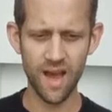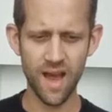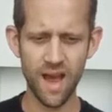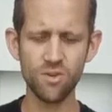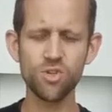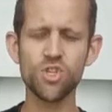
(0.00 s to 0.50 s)

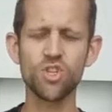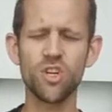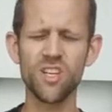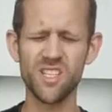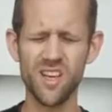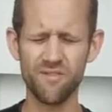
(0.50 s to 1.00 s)
how
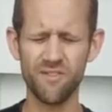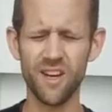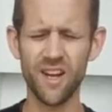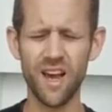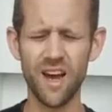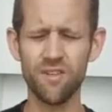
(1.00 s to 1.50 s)
strong is that
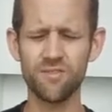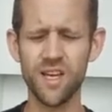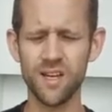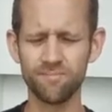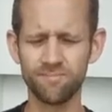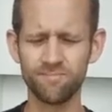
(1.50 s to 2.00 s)
feeling out of
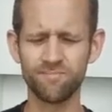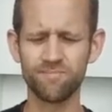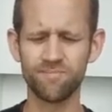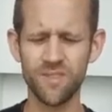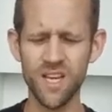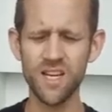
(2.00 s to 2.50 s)
10?
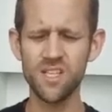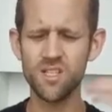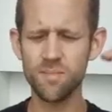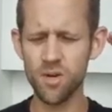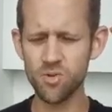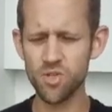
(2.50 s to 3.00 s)
10 is
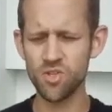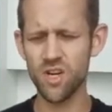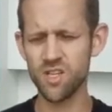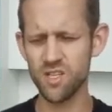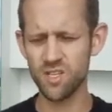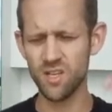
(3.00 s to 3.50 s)
the most
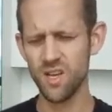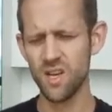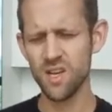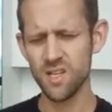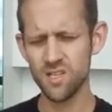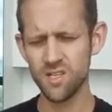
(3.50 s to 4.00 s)
stressed,
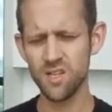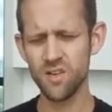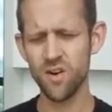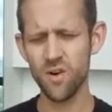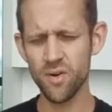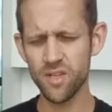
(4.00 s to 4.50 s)

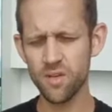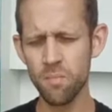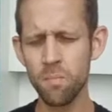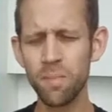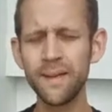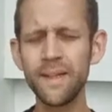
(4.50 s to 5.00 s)
0 is
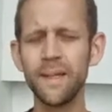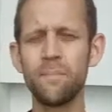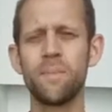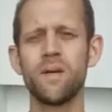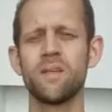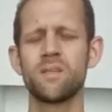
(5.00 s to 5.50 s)
complete
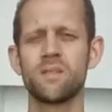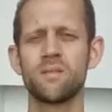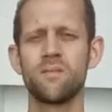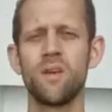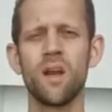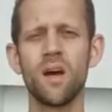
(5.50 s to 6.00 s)
peace.
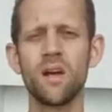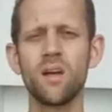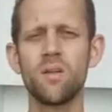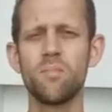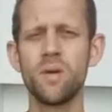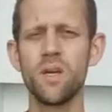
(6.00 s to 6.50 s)
You're lying
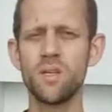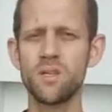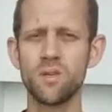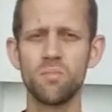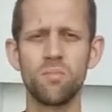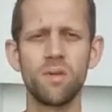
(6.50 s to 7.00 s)
on a beach,
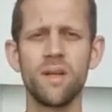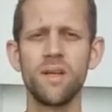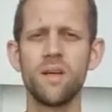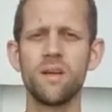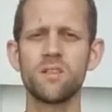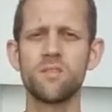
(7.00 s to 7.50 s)
complete
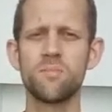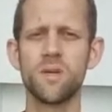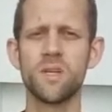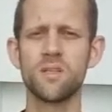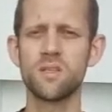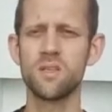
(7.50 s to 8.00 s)
and utter
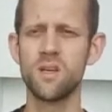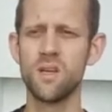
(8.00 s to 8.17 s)
peace.